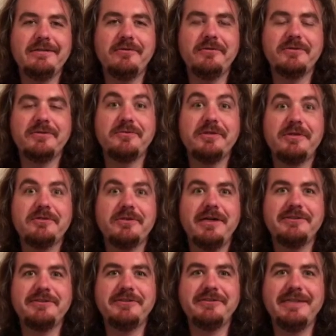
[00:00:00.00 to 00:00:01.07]
Of course, it really
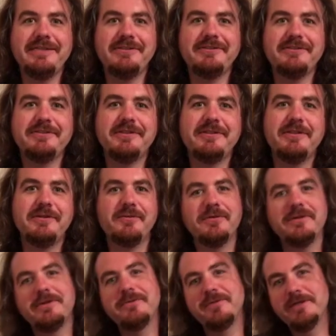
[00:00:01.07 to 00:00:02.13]
draws your attention, so that you
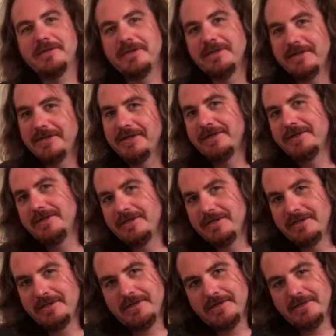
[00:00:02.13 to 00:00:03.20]
really want to
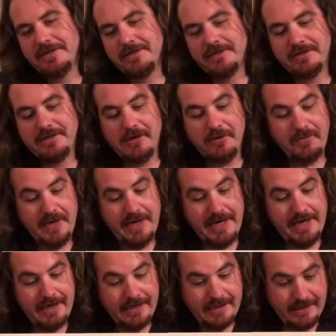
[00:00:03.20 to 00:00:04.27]
go
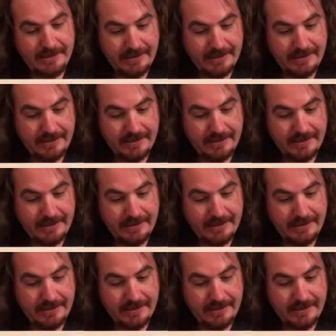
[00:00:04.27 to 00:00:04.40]
pay.